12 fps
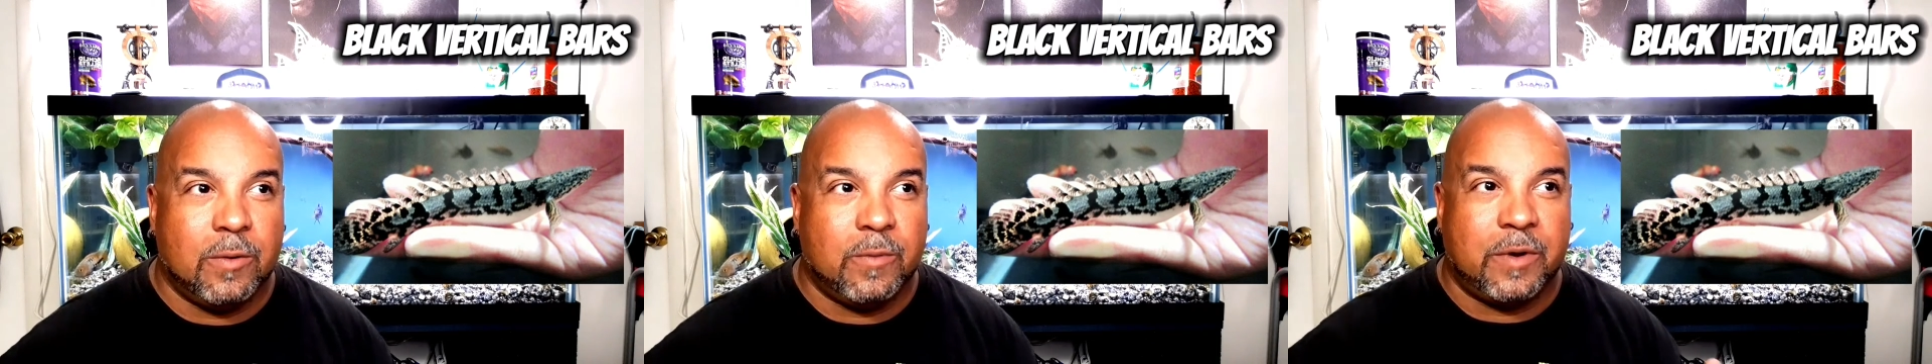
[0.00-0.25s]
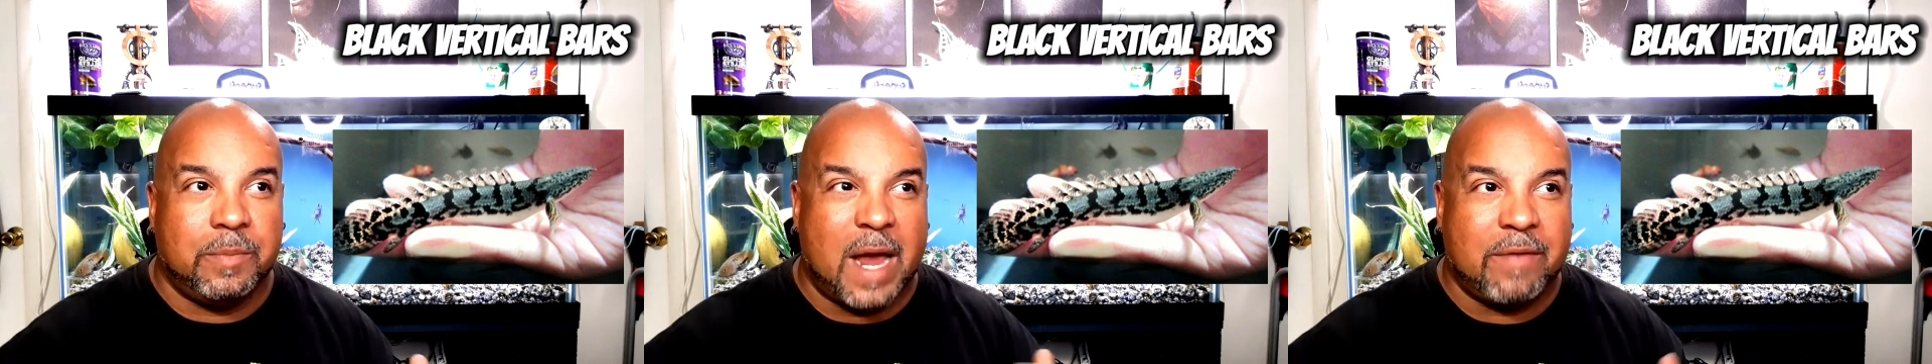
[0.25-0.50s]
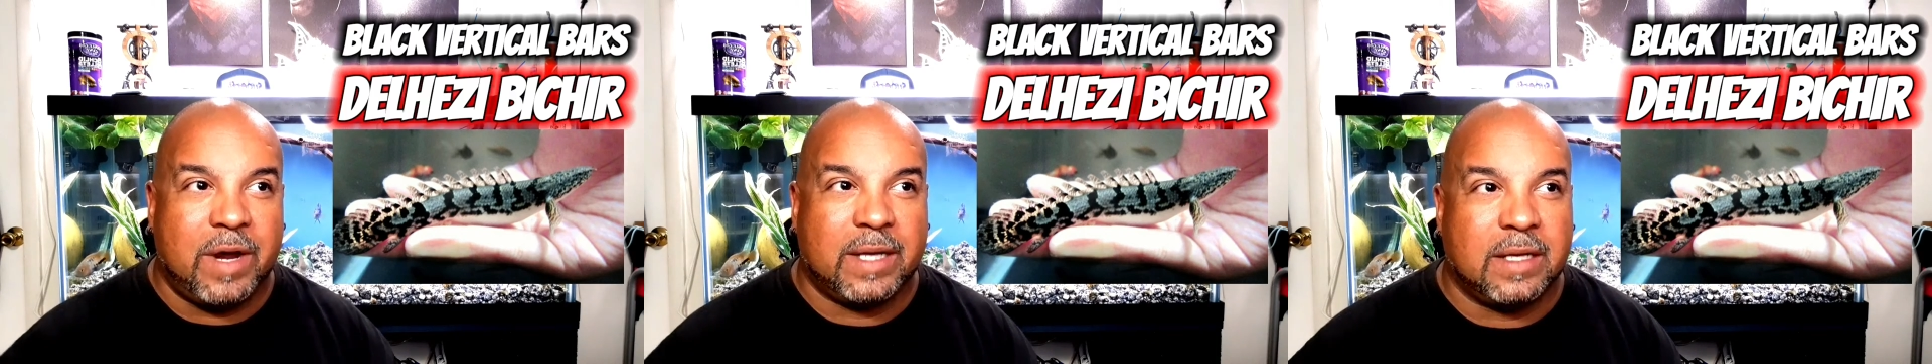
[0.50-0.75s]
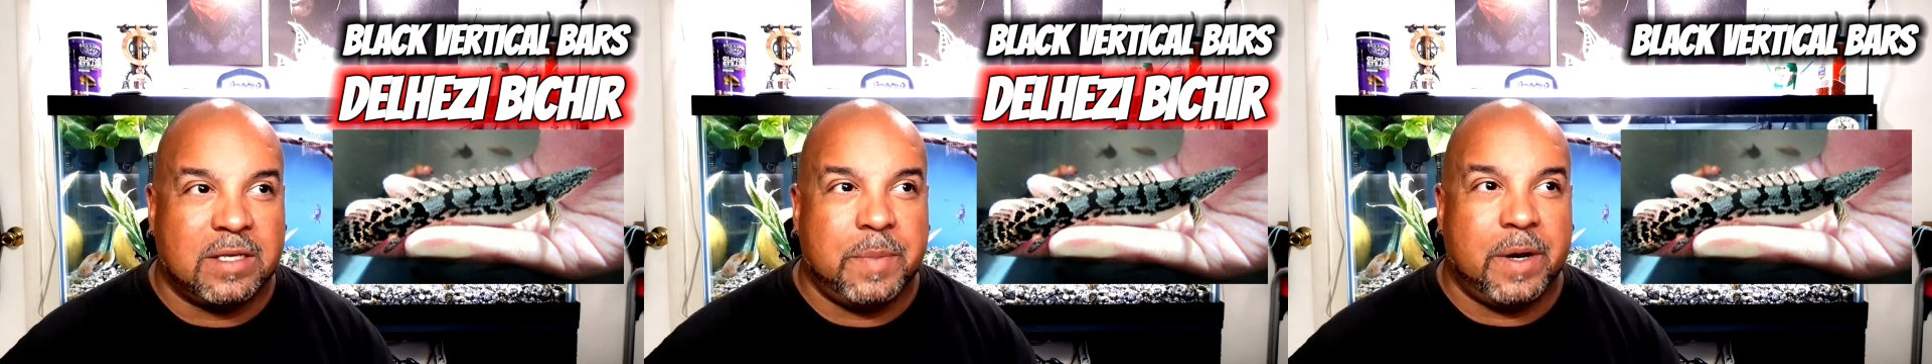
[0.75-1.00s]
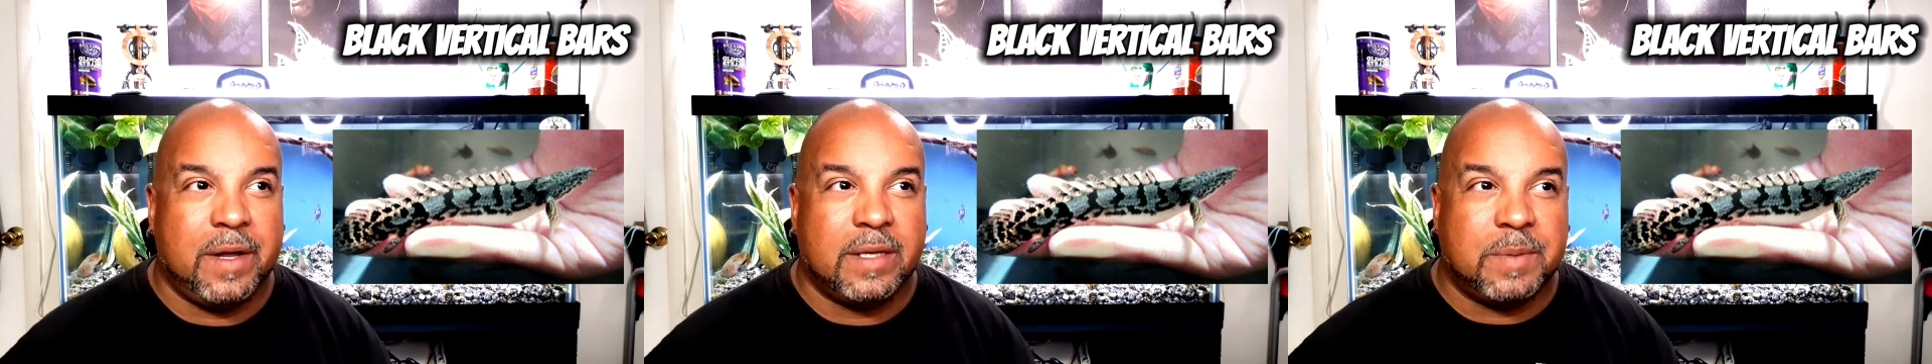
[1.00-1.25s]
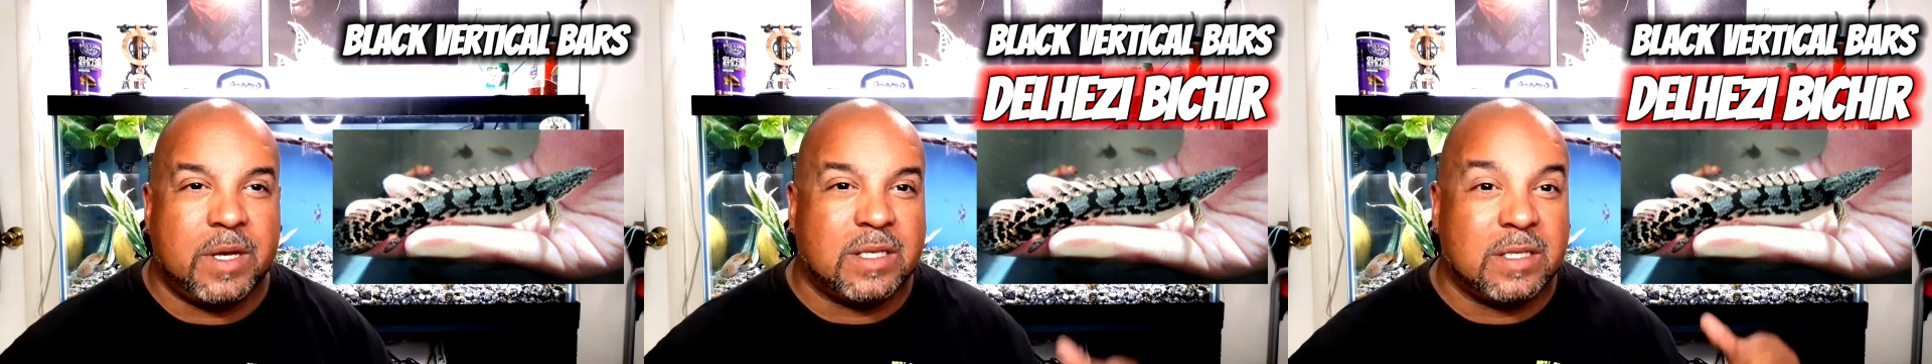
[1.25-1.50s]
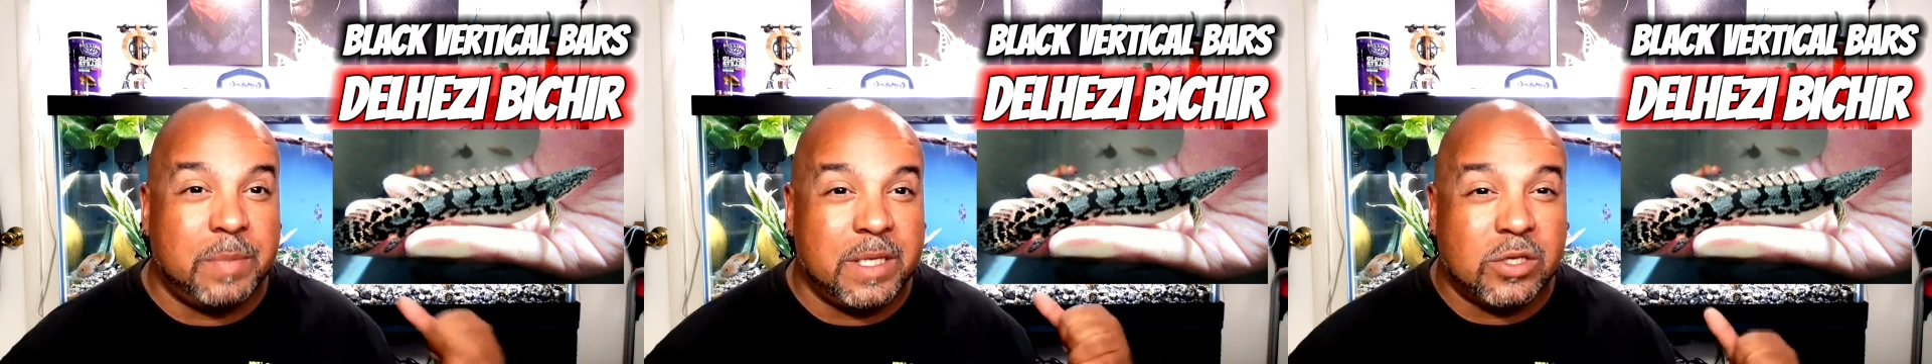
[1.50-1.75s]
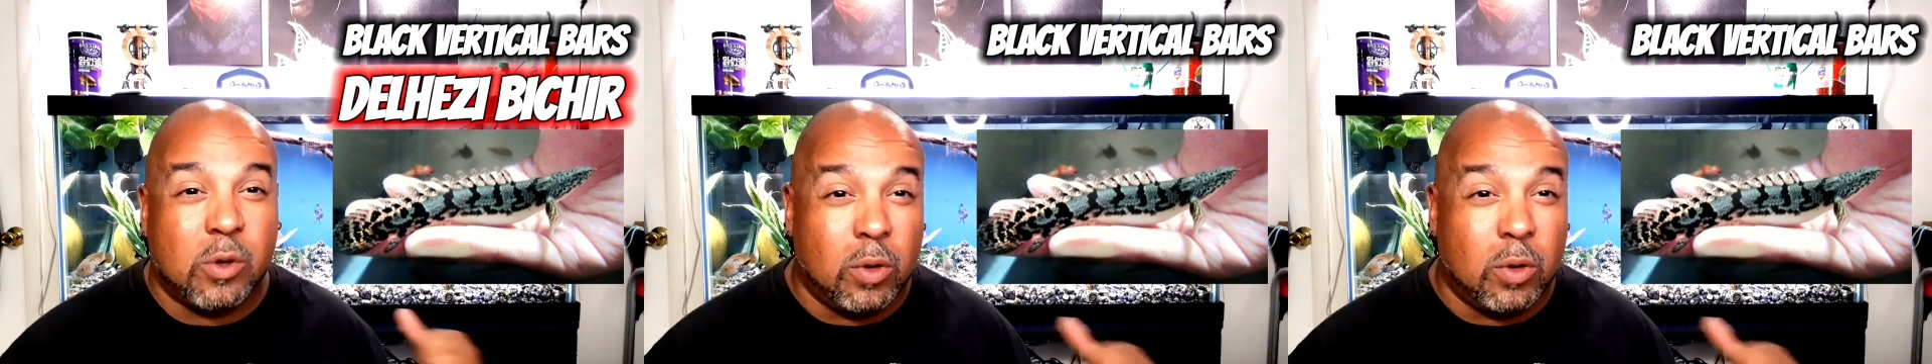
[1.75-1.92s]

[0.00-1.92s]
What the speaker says: you know, from direct experience, because it's